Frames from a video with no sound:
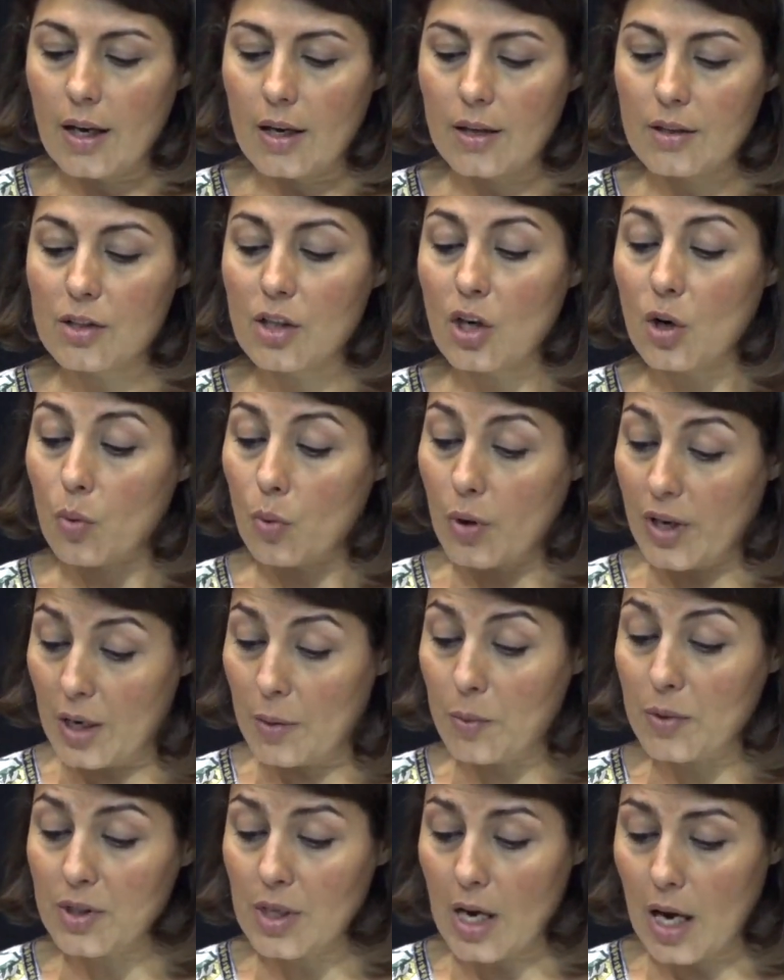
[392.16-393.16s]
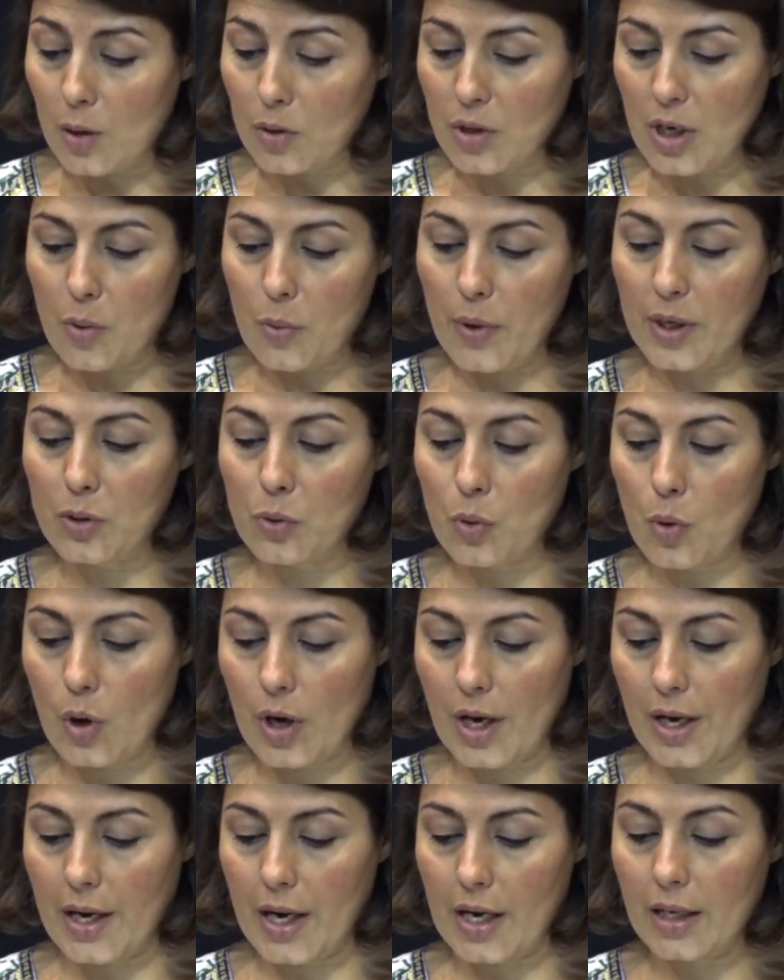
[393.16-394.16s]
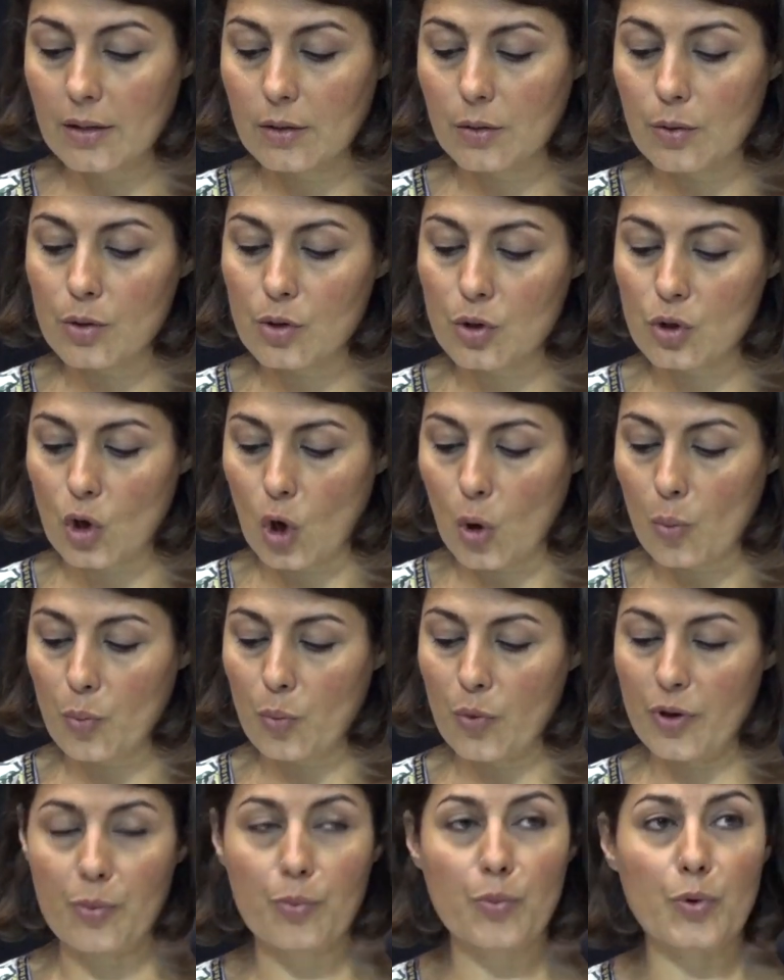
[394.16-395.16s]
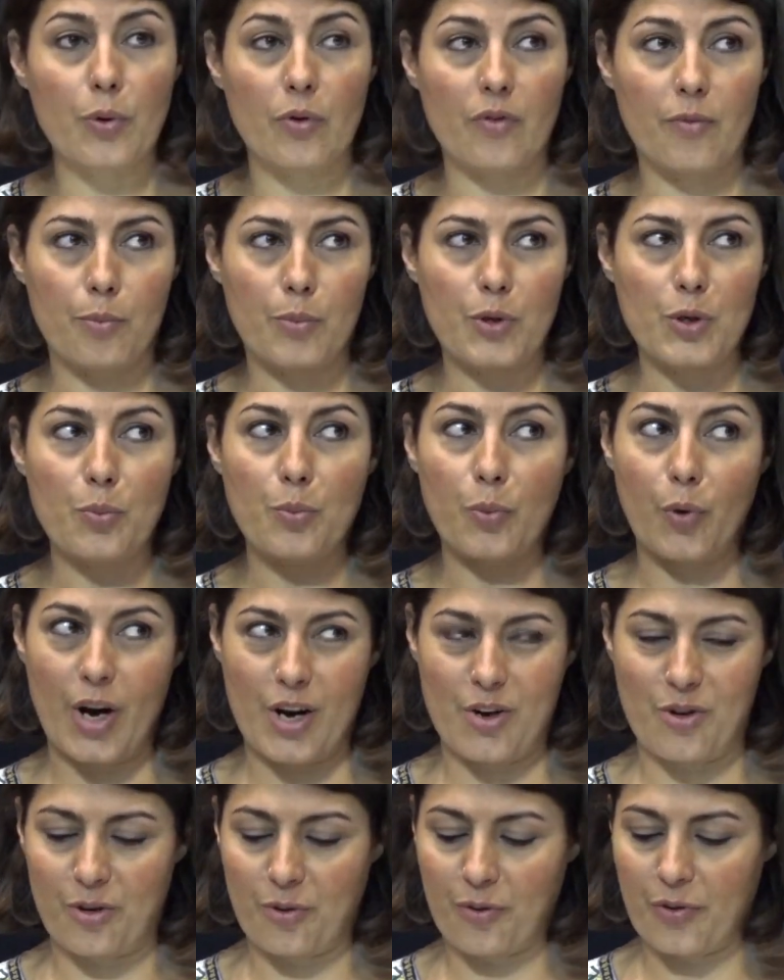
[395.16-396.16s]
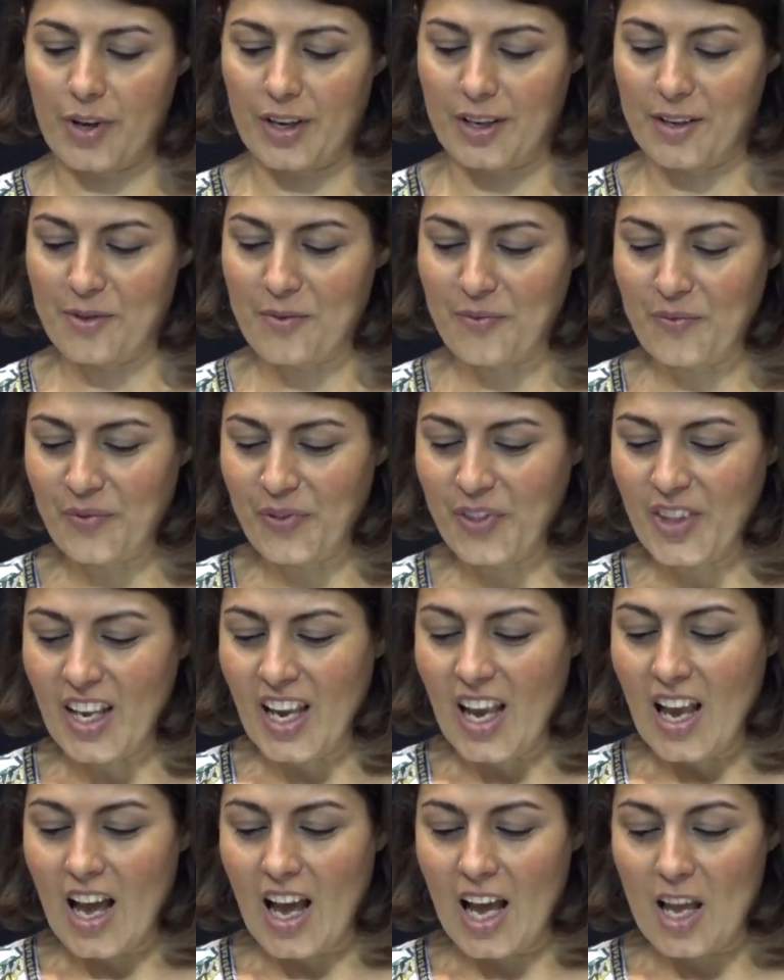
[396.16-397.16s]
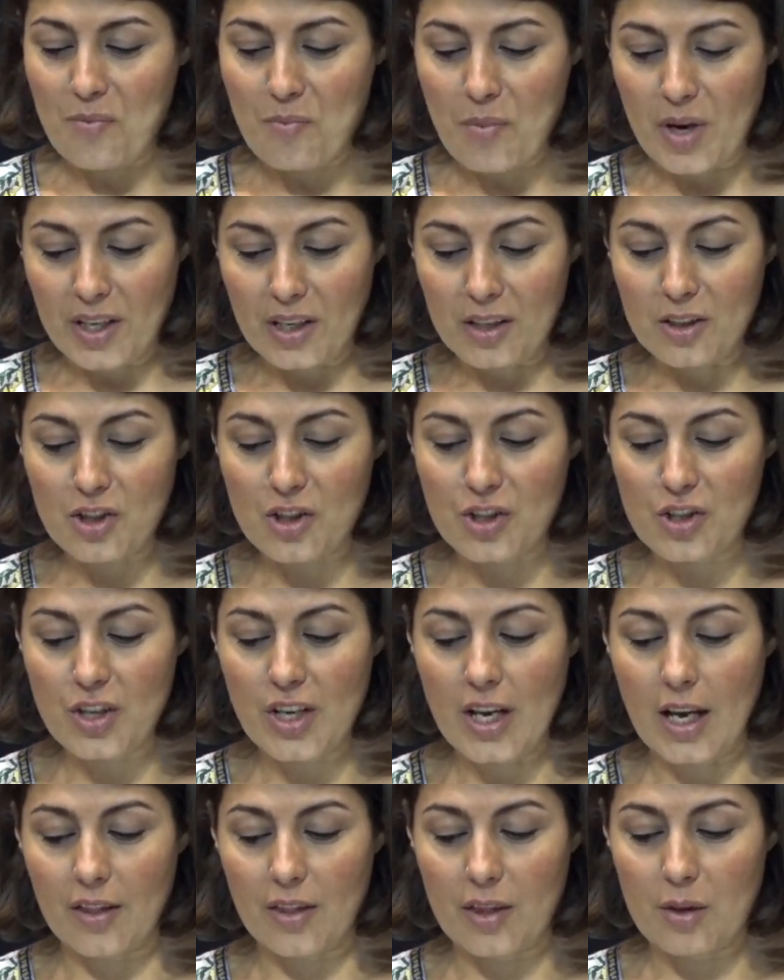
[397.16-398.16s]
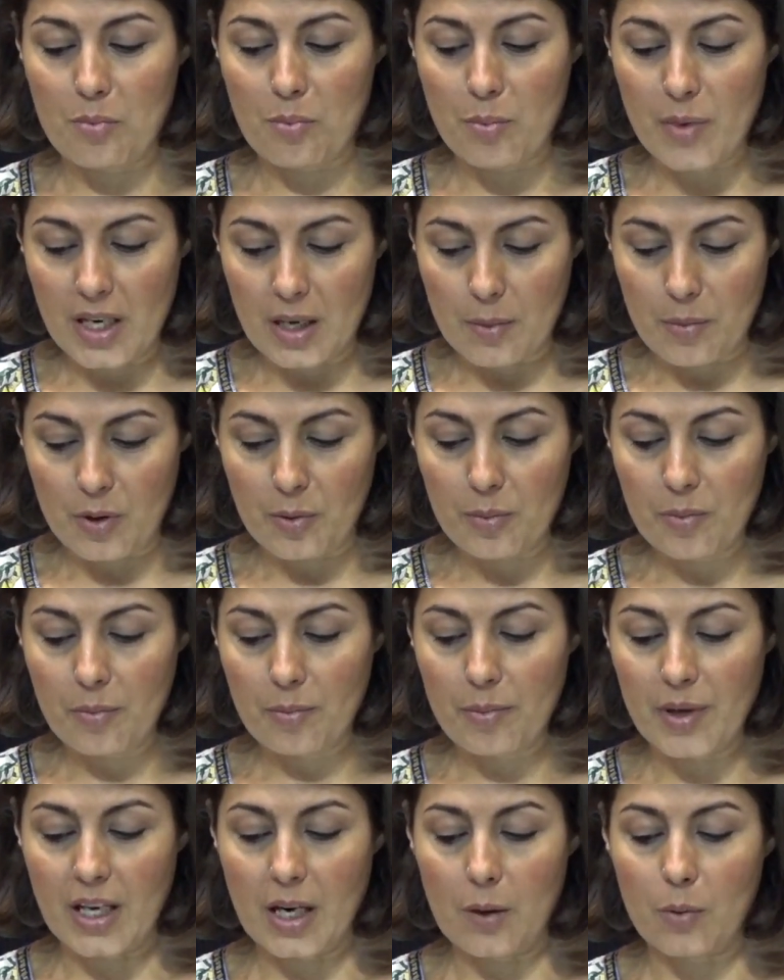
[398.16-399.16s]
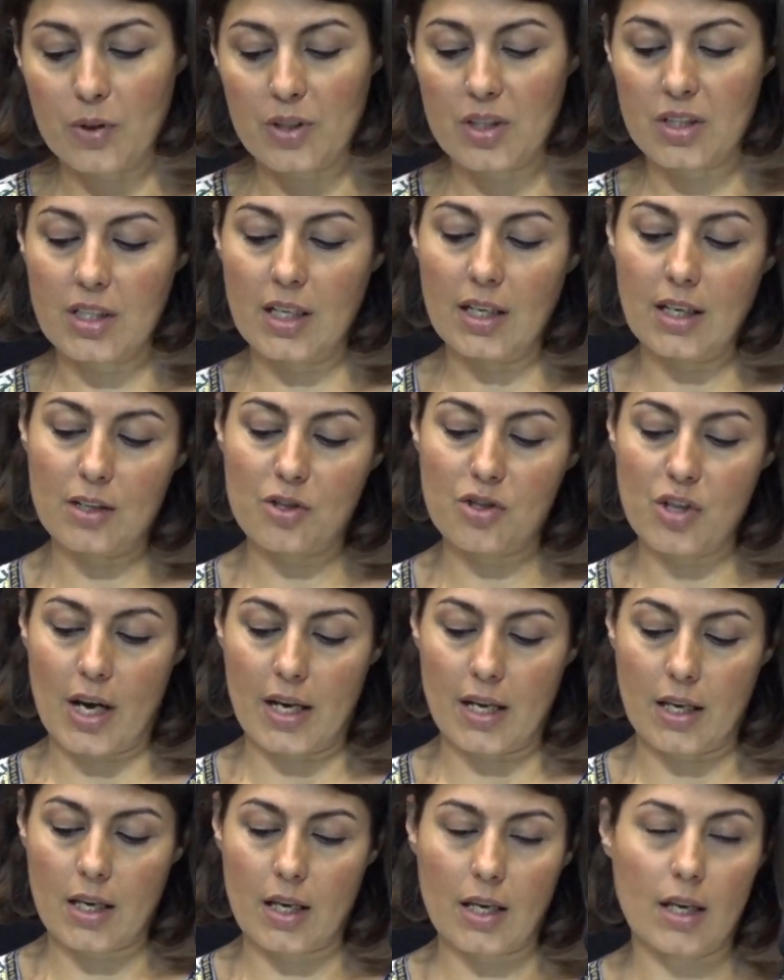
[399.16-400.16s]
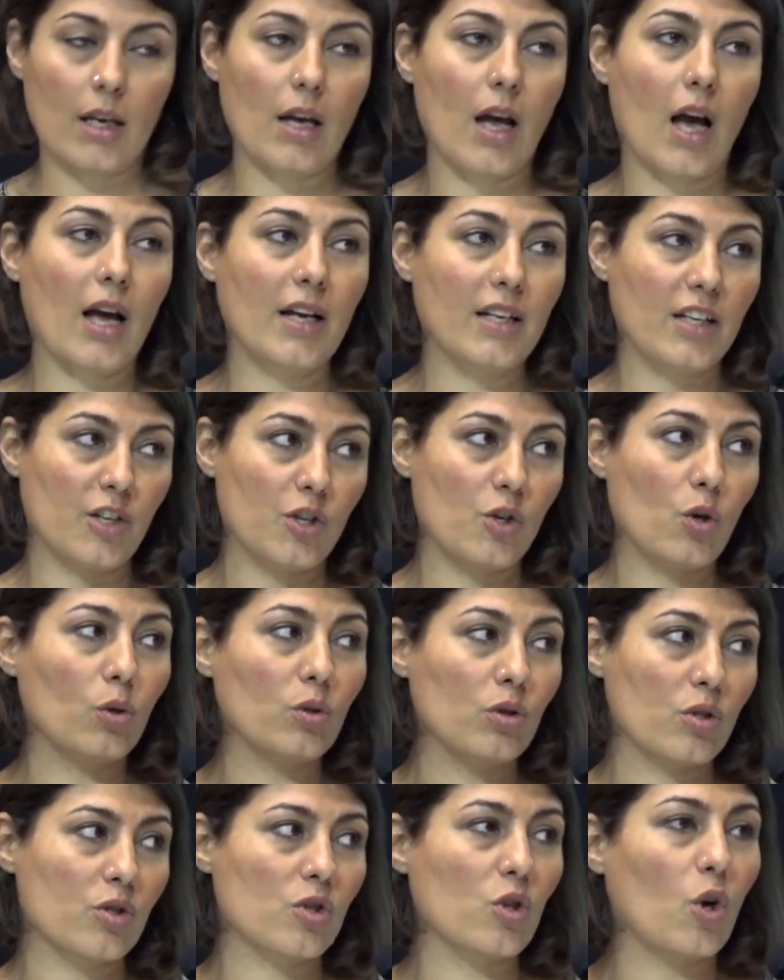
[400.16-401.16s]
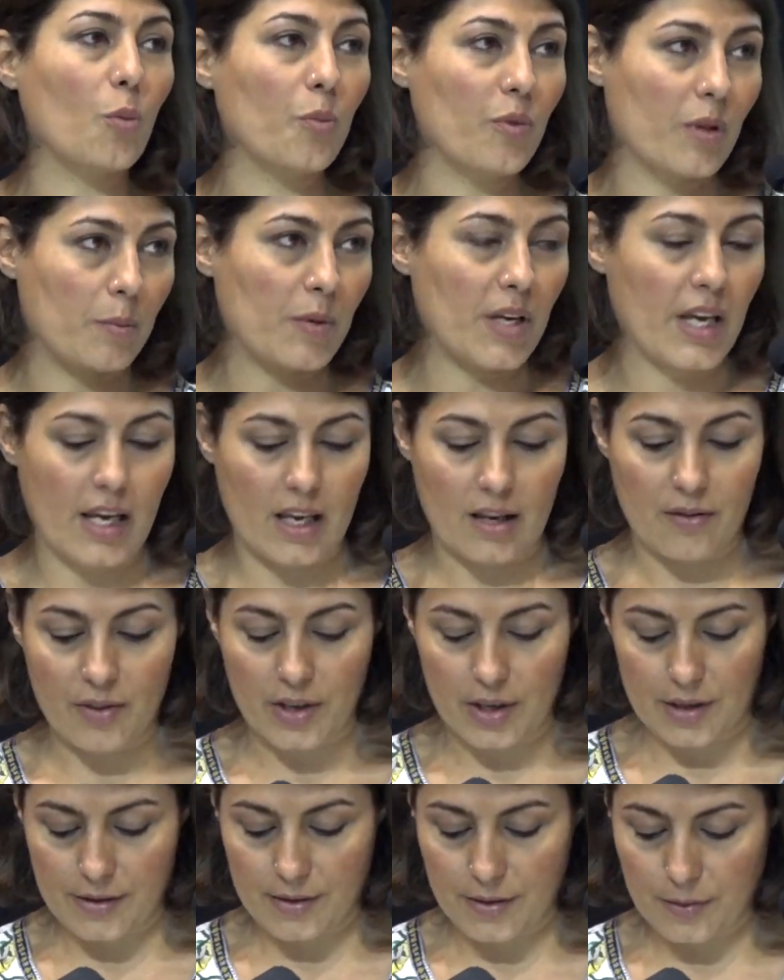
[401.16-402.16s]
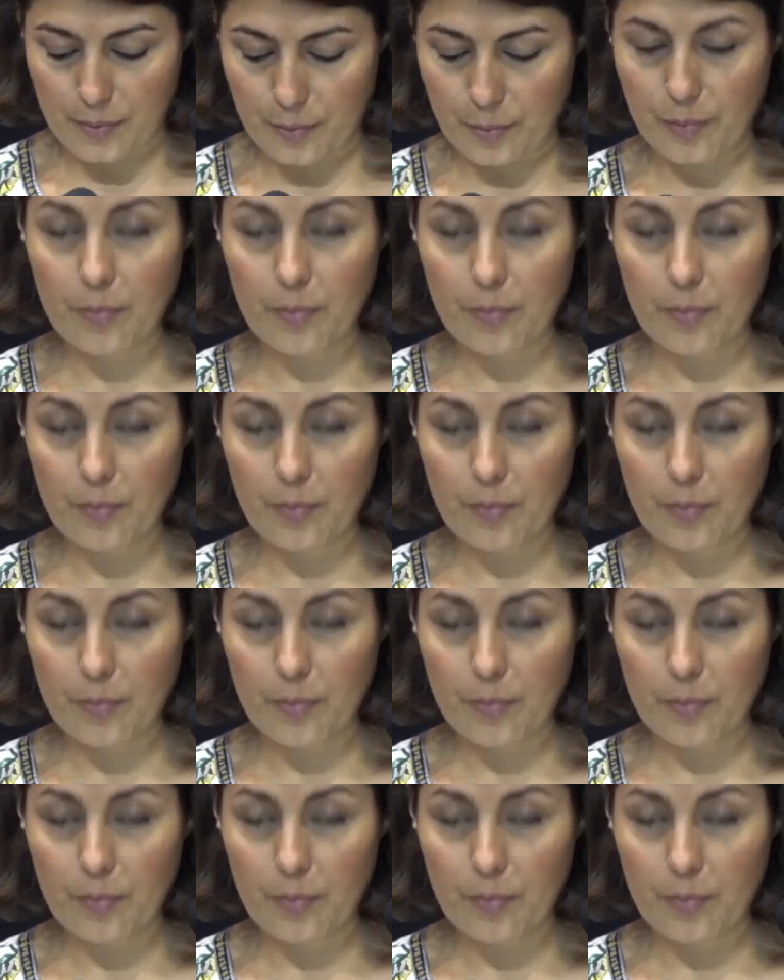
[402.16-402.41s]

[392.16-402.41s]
So when I was out, I went to Okana to stop with buprenorphine. I managed to get the minimum, but I was still a junkie. I did not stop the behaviors.